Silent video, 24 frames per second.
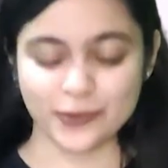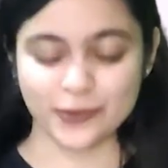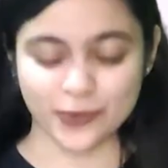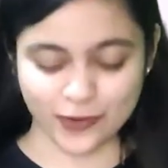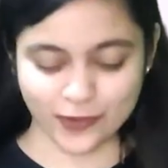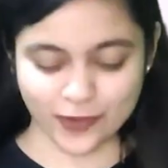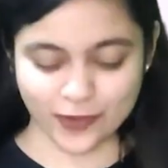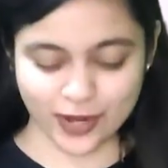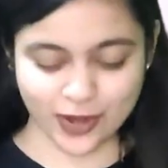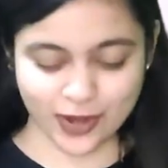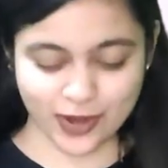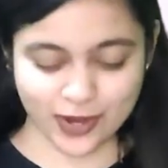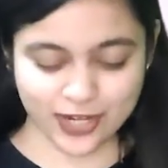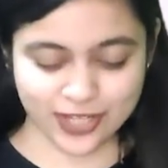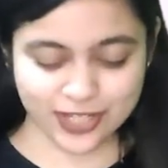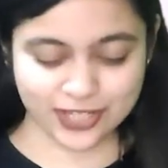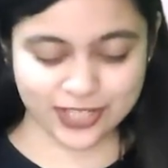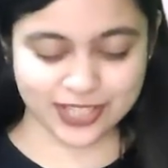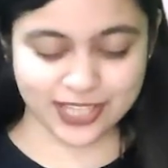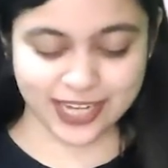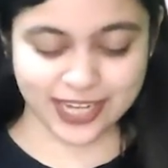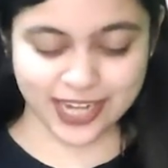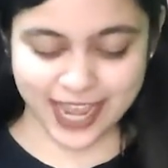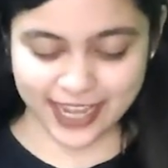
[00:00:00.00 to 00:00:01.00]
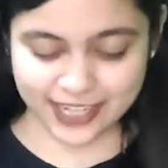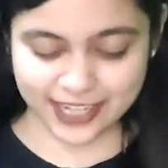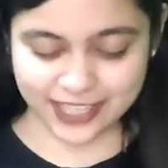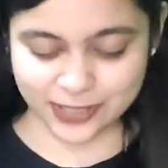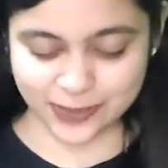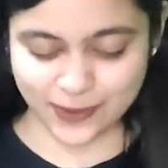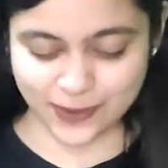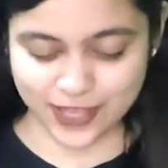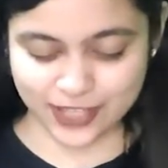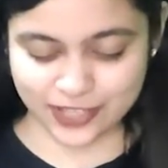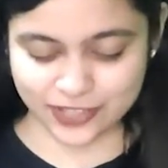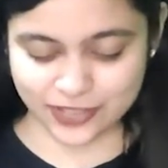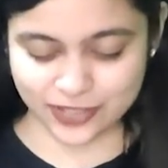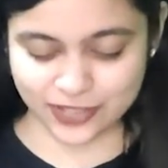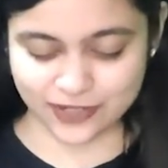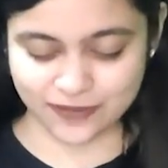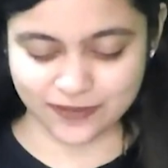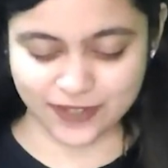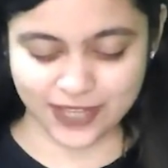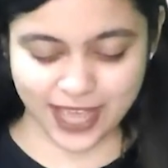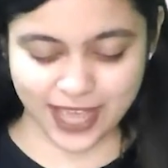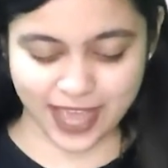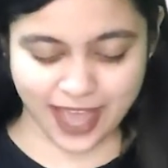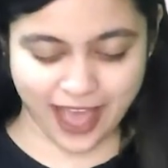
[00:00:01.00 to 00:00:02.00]
Moving on to the next
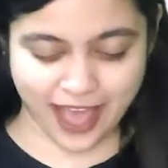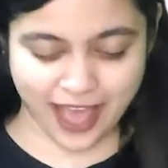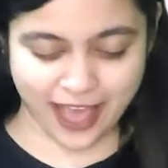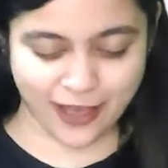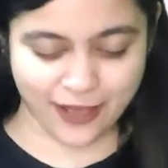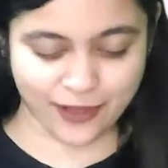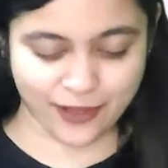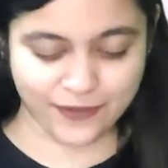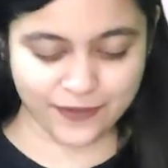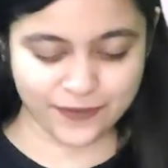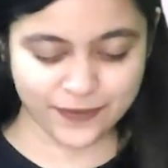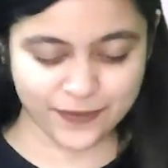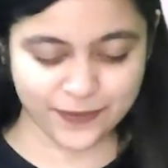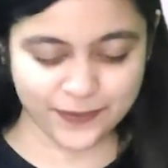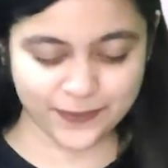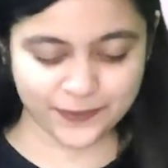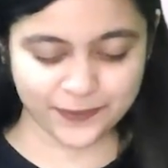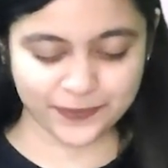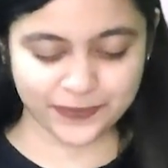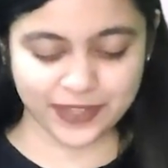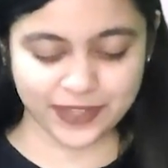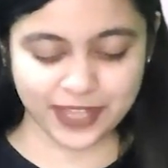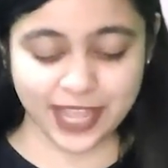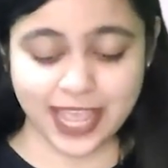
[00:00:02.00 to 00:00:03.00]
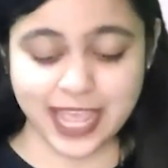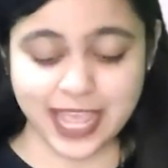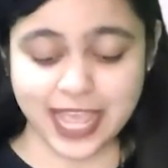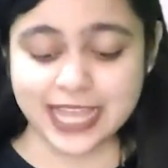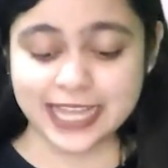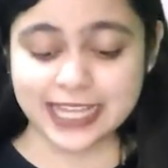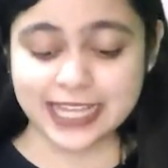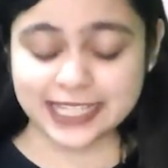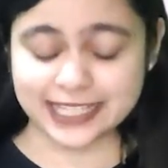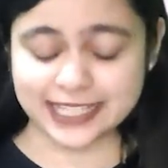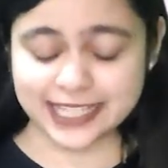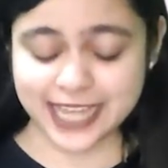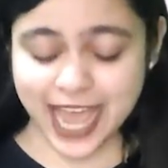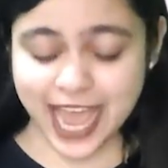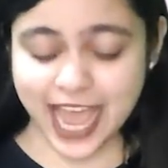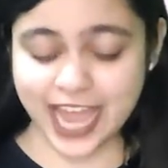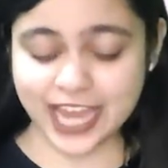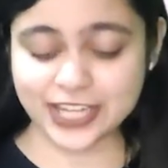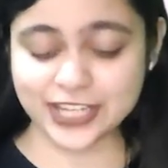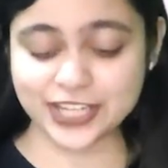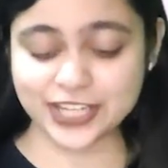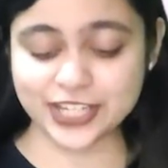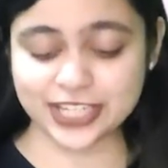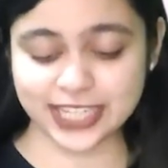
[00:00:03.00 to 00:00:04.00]
question we have.
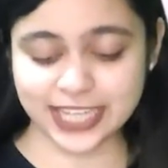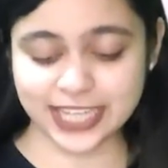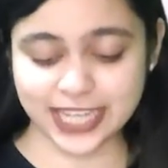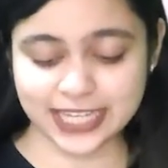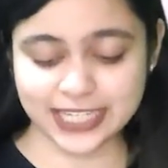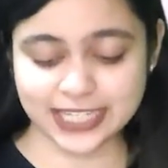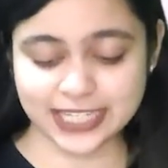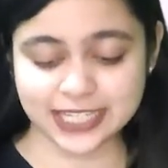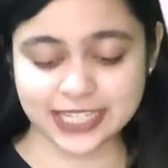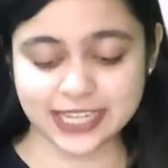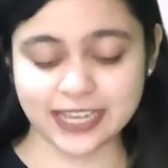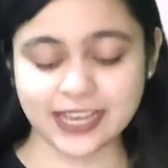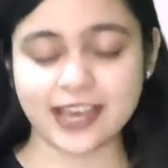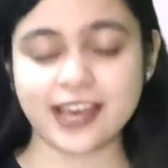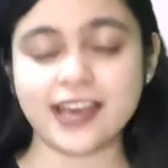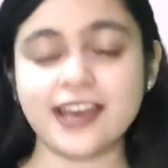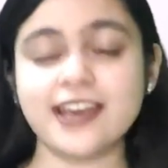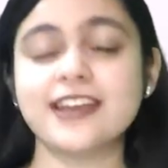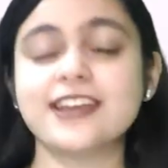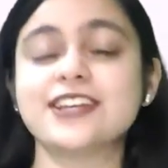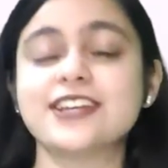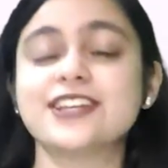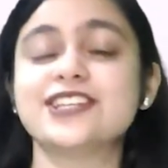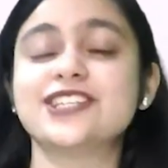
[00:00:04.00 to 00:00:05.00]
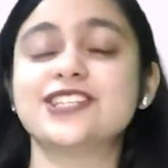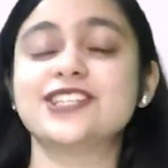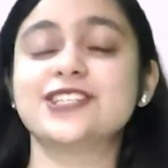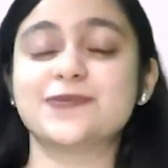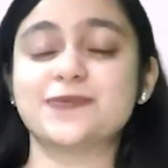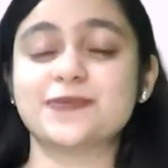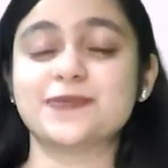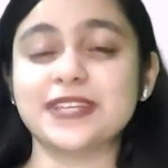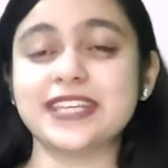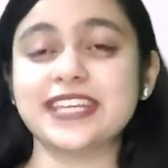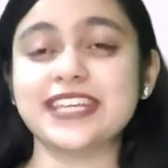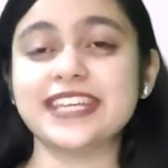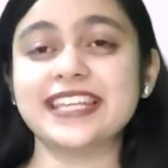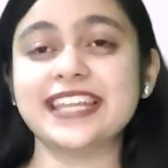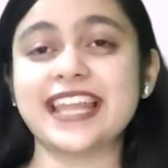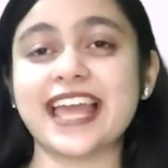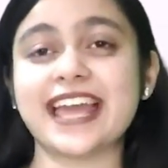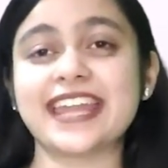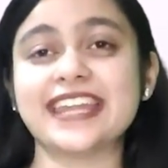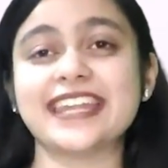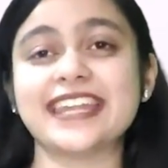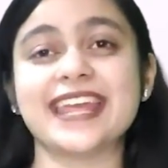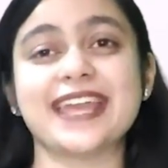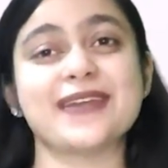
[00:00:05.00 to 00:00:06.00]
Dash Kinder
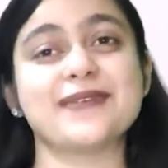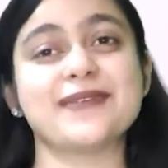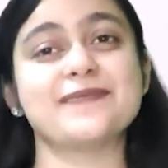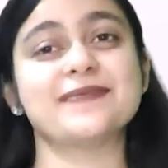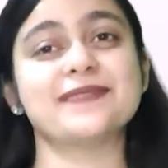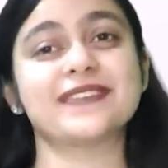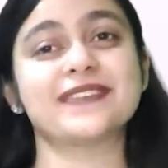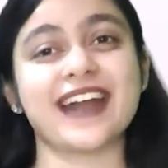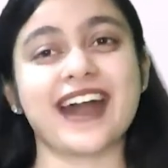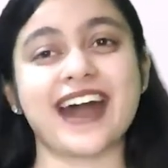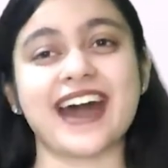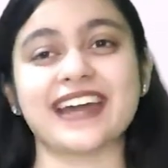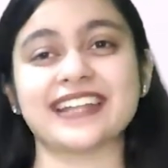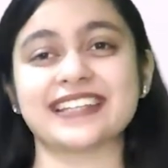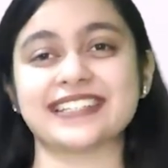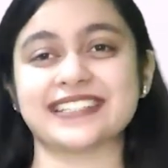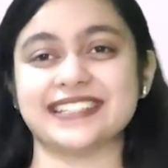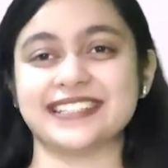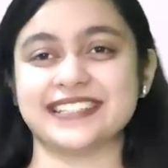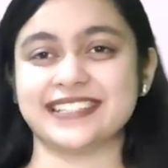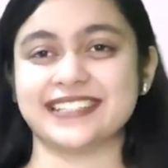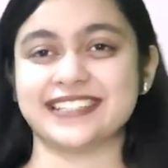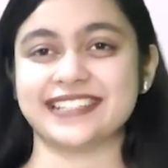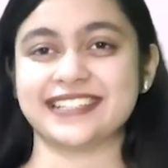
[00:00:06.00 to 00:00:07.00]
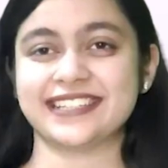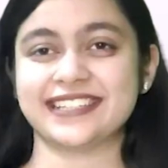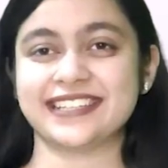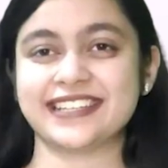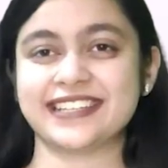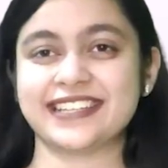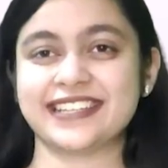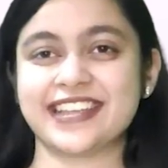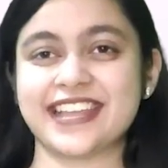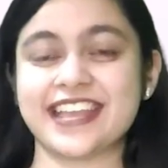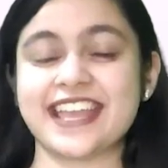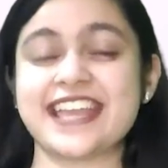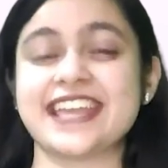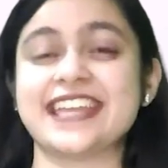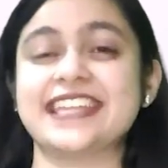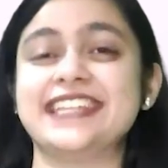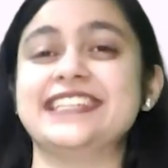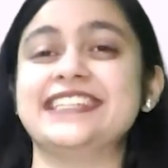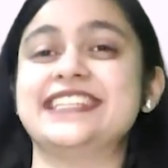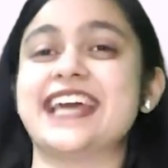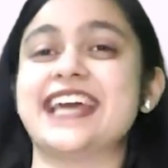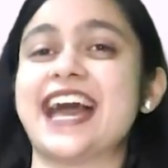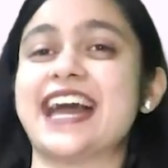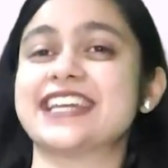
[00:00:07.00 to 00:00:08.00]
spielen im Garten.
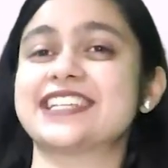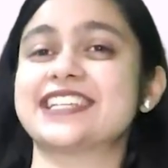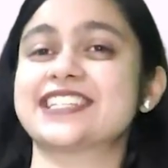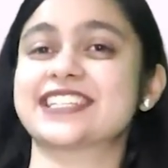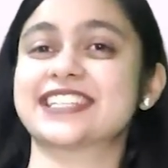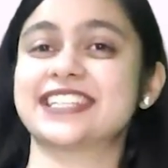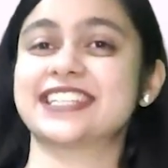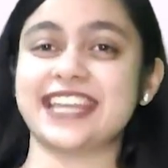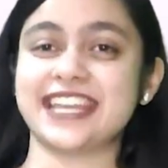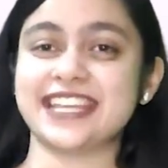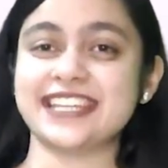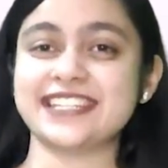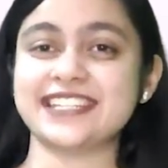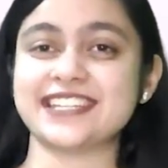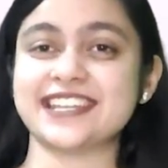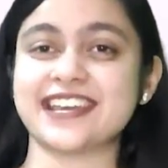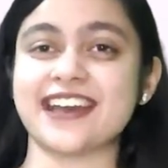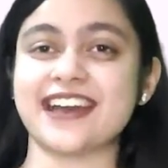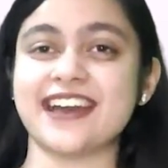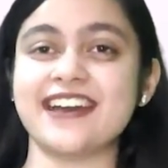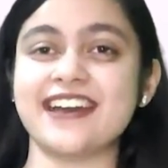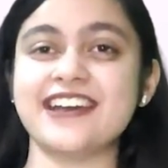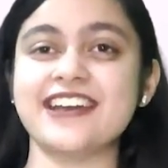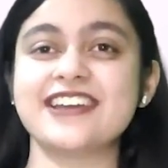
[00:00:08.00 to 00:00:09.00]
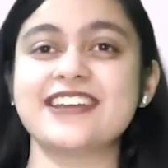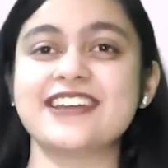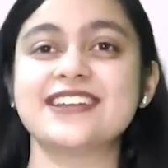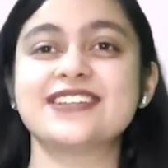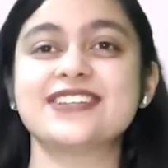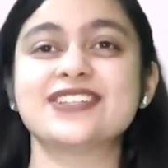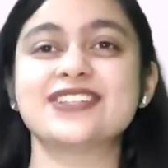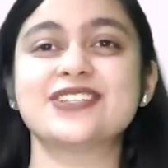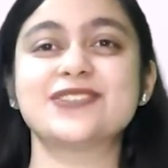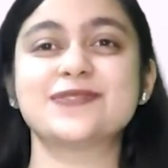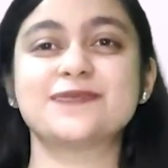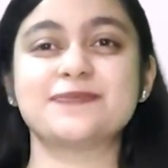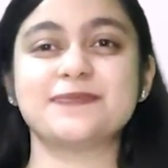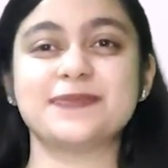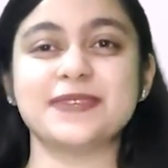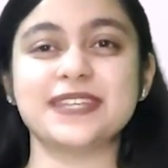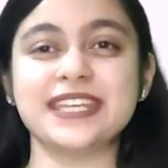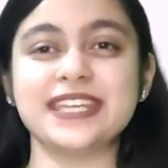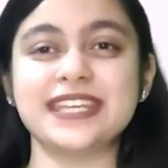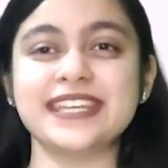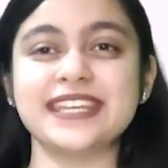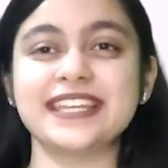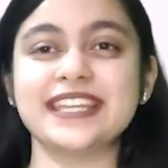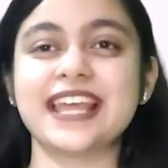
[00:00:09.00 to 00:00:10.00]
Dash Kinder
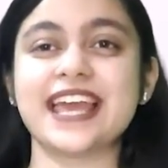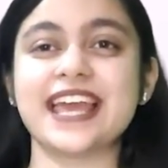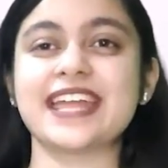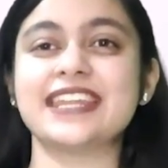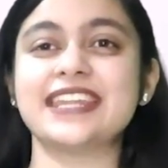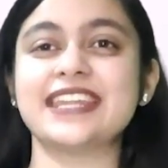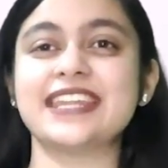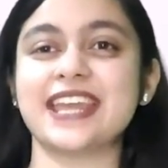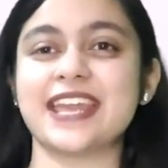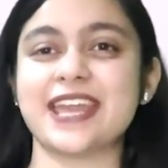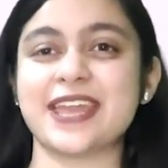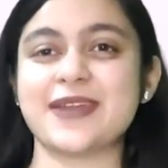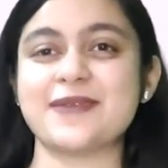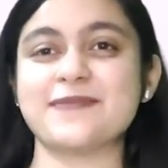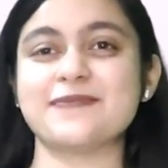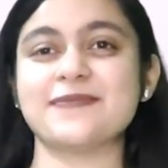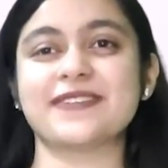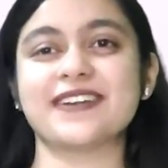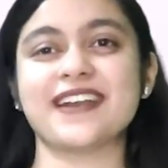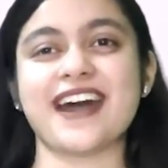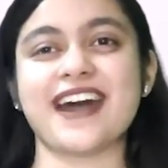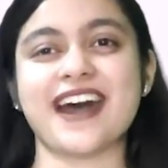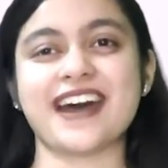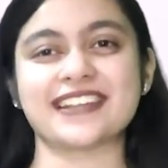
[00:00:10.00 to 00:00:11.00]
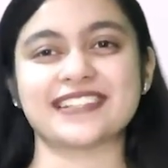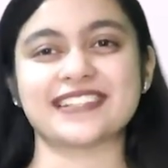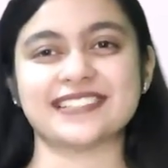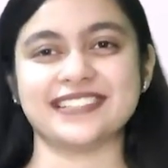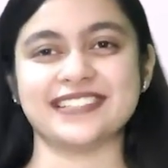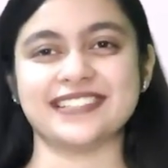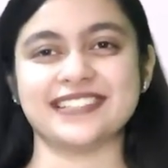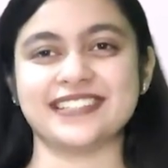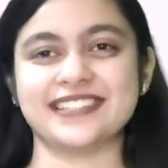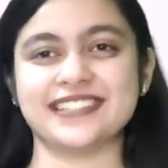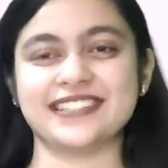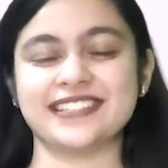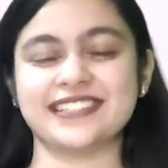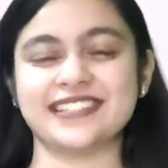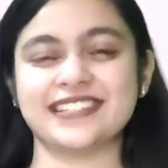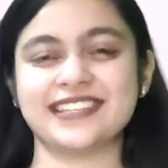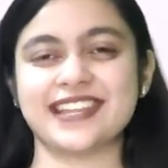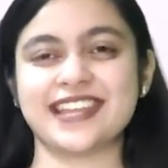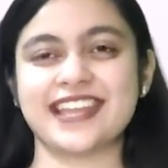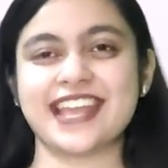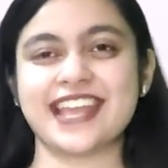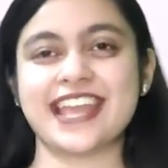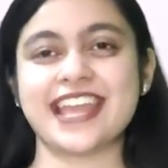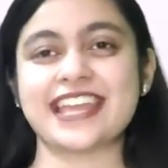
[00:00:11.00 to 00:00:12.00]
spielen im Garten.
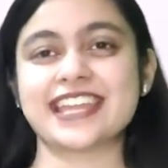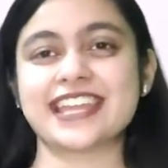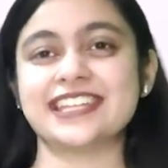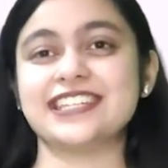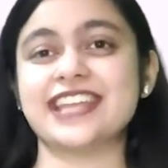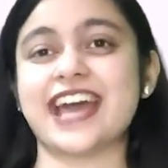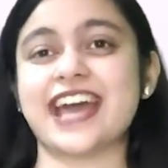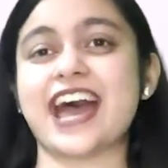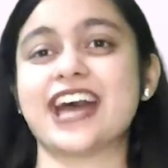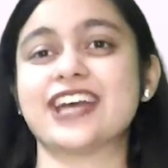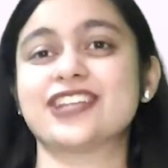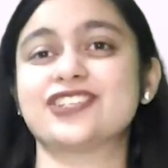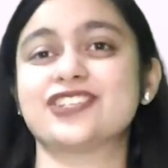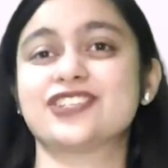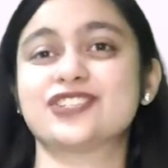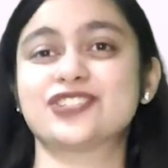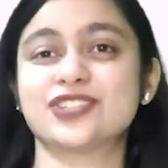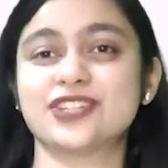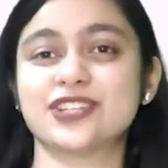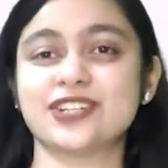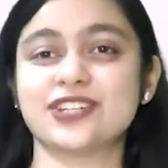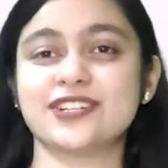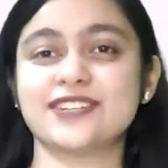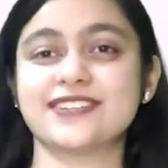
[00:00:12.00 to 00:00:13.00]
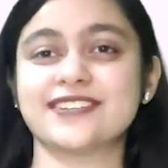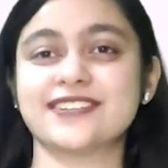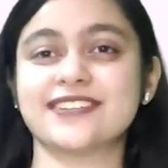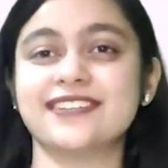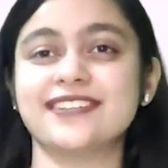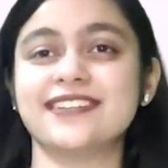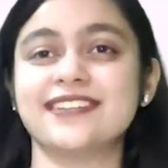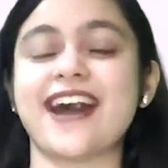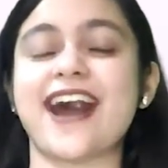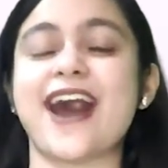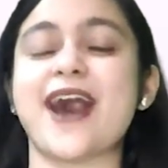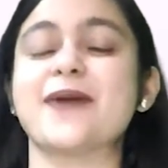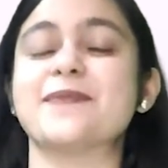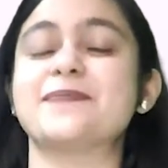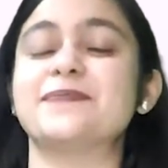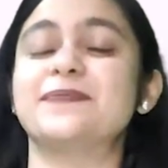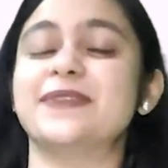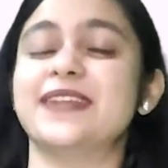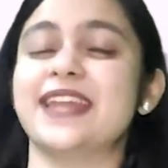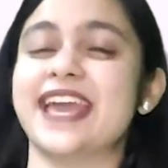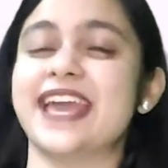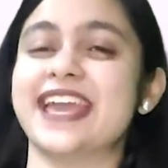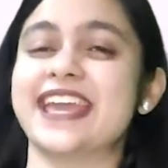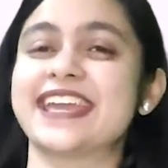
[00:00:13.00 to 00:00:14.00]
Dash children are
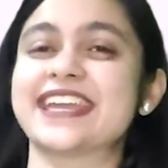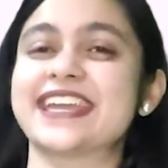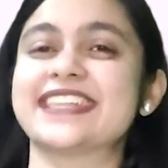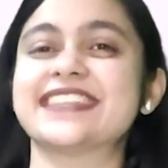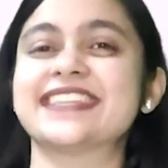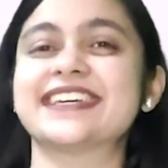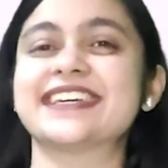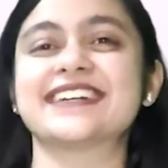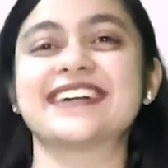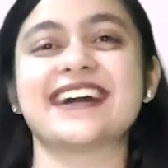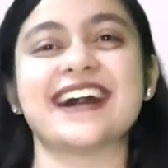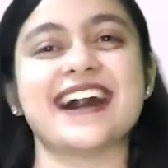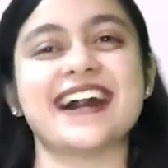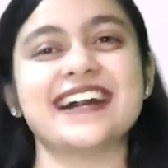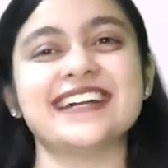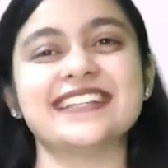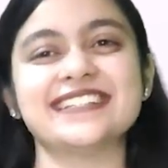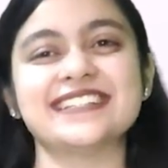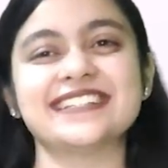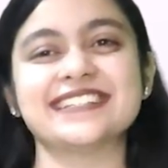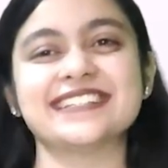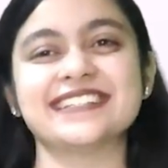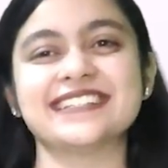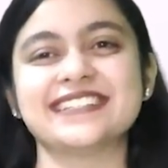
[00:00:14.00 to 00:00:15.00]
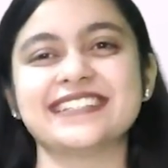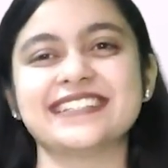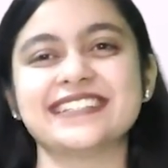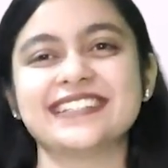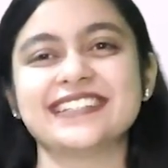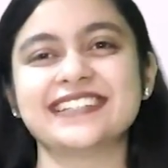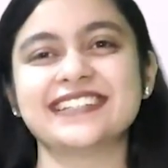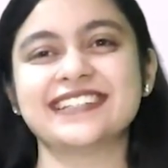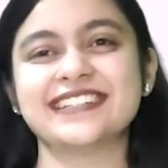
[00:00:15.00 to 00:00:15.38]
playing in the garden.